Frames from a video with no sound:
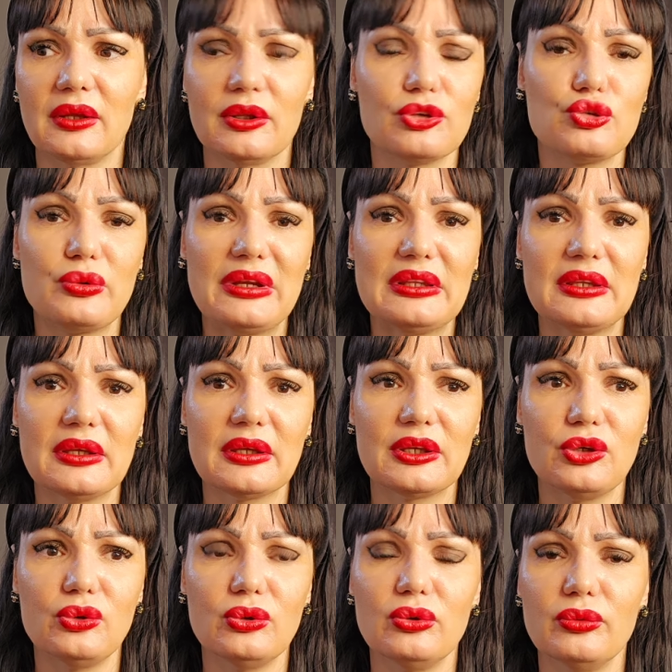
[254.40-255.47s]
treating
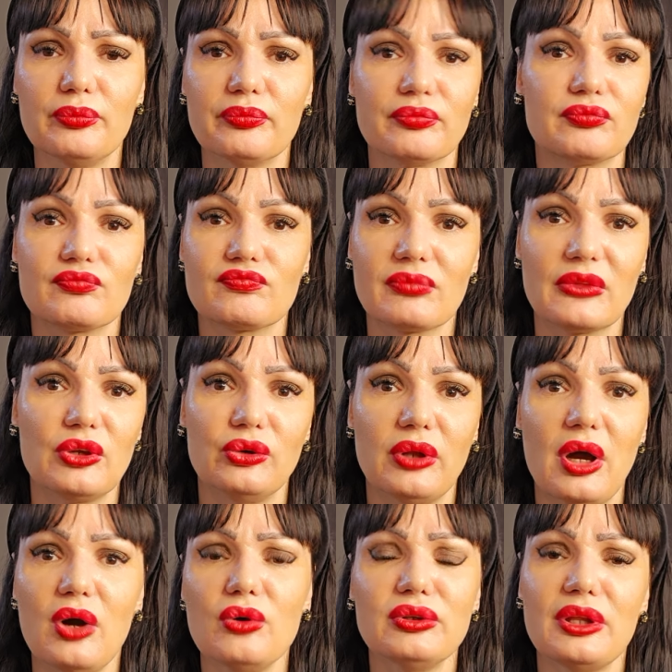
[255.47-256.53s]
you, you
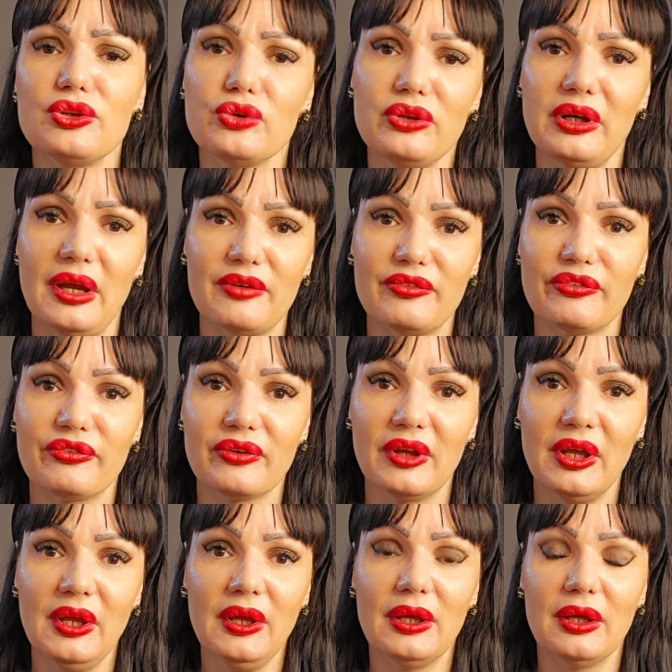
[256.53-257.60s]
know, not good enough.
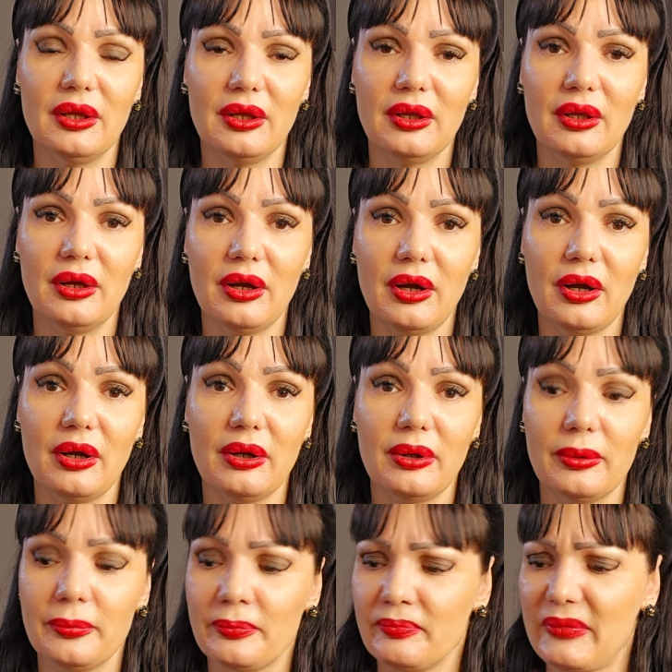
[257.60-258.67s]

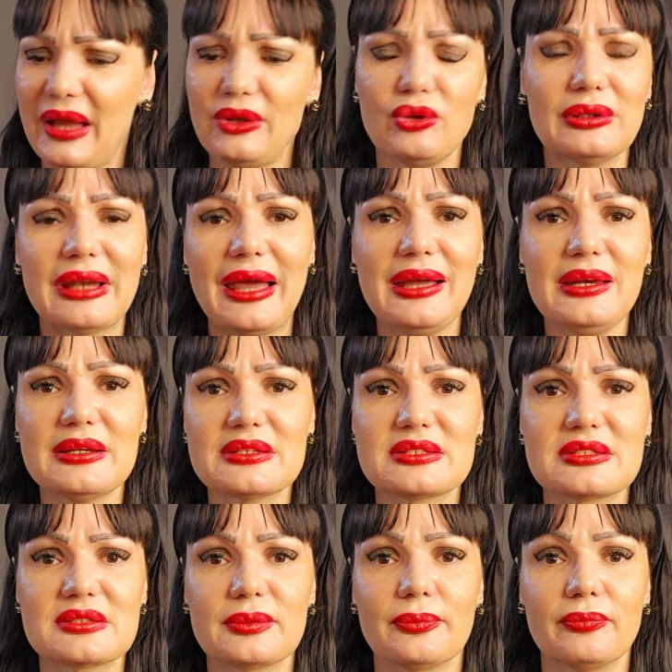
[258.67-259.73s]
I don't like
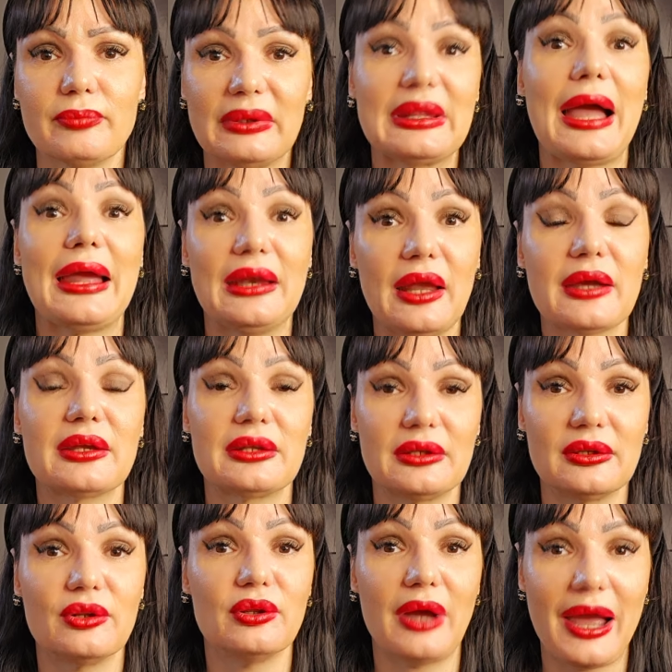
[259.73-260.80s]
this. But I
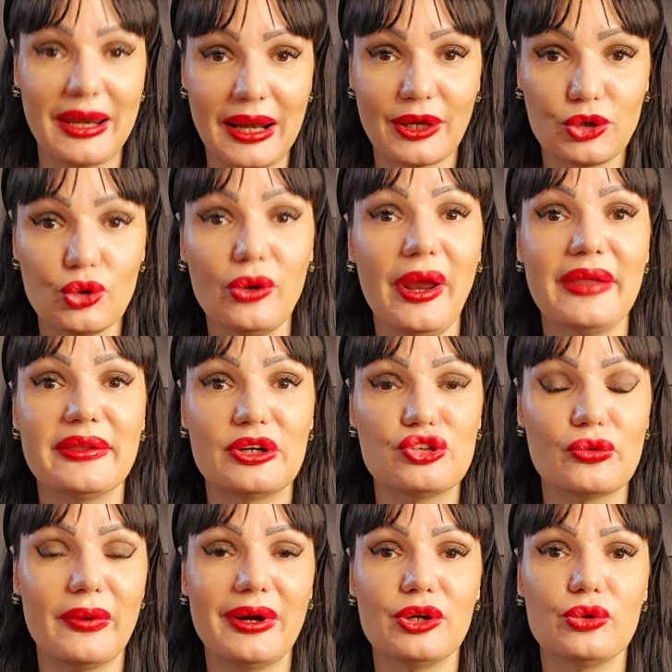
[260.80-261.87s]
like your energy,
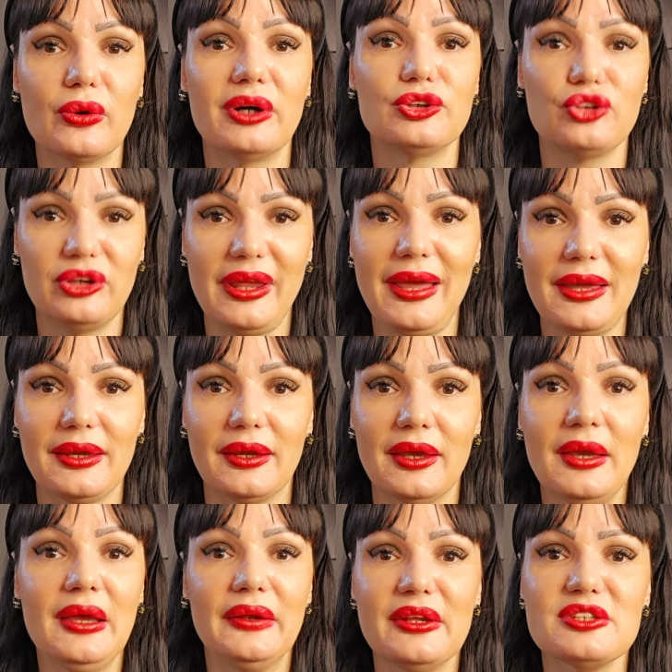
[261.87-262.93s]
where you are today.
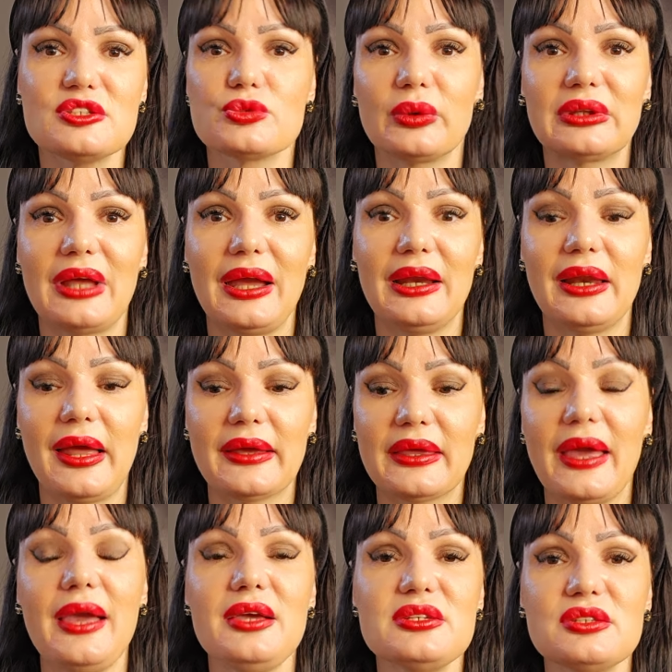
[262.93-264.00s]
This is what I like.
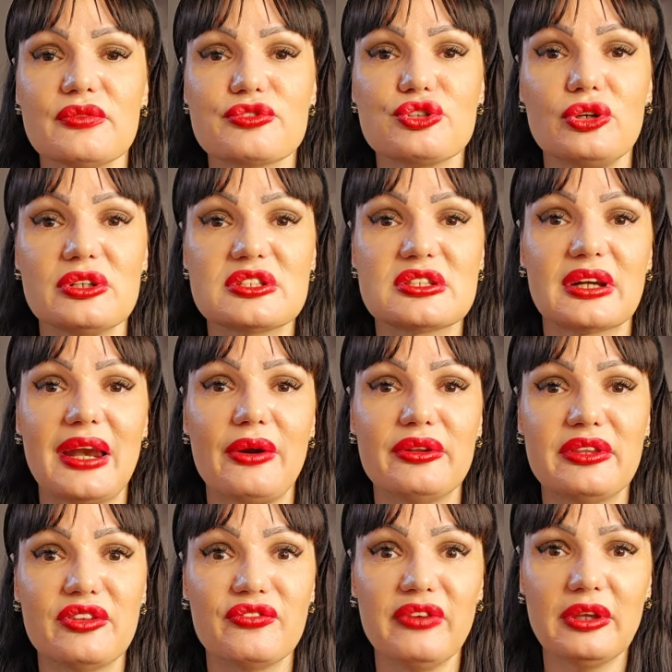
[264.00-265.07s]
Ace of Swords,
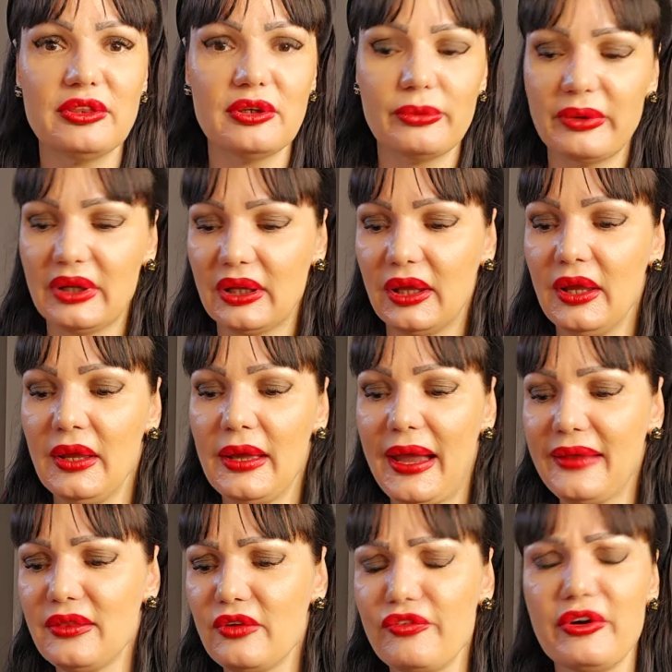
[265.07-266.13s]
clarity, victory. And
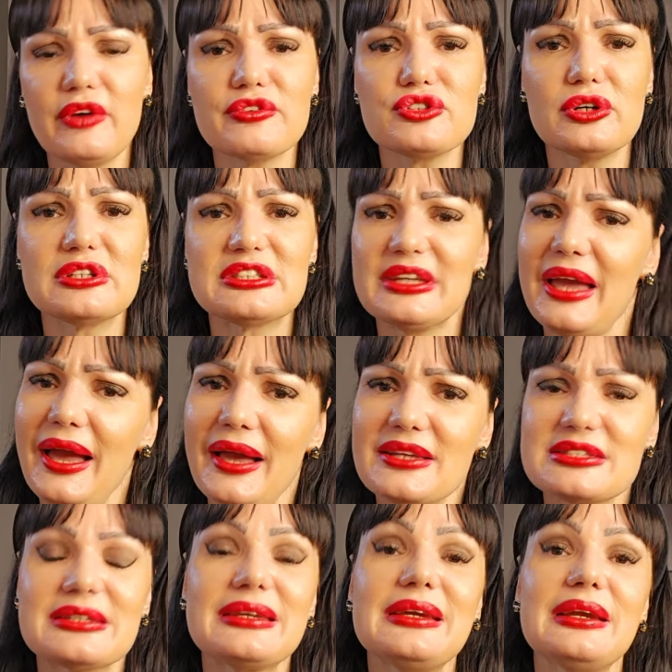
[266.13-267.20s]
the Four of Swords, yes,
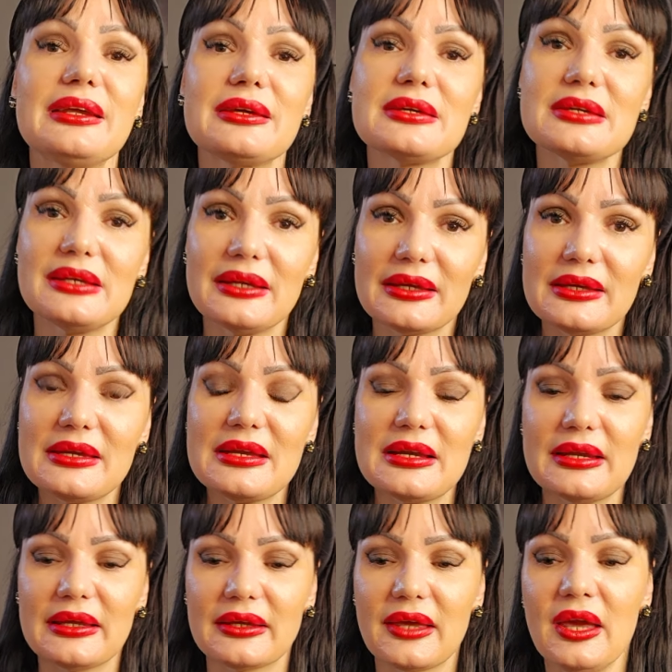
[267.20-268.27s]
healing, healing,
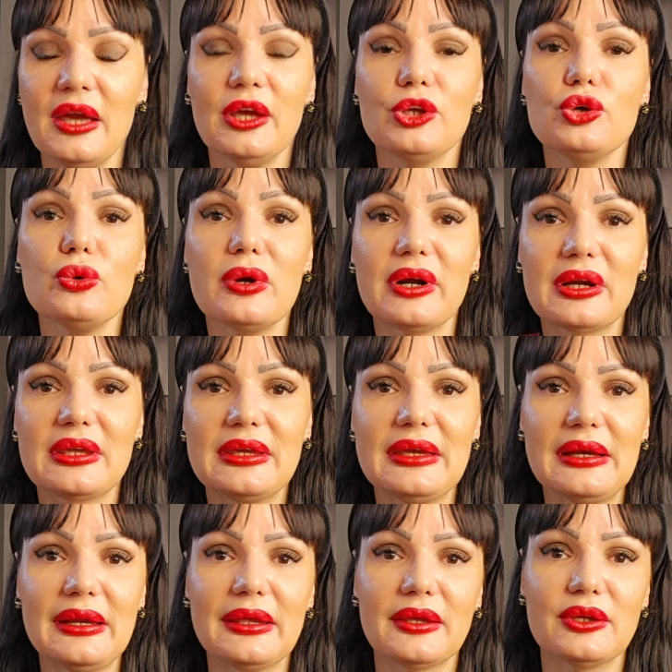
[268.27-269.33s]
healing. You are
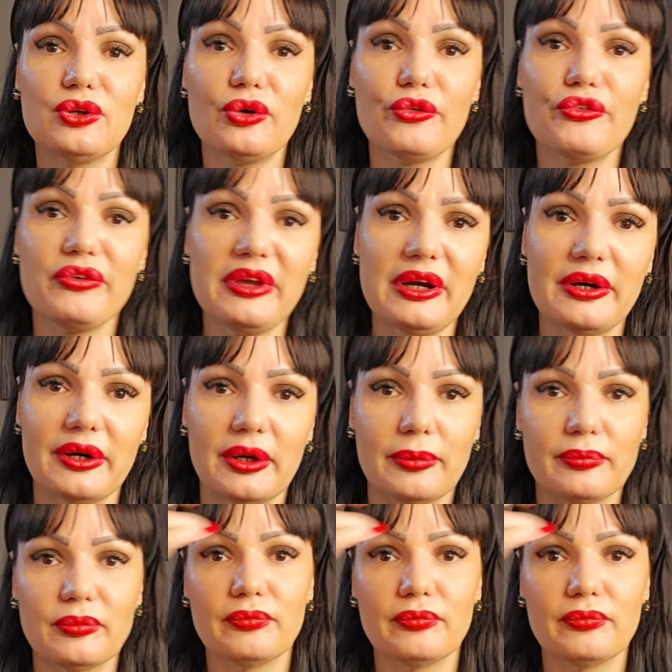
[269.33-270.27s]
healing your fear.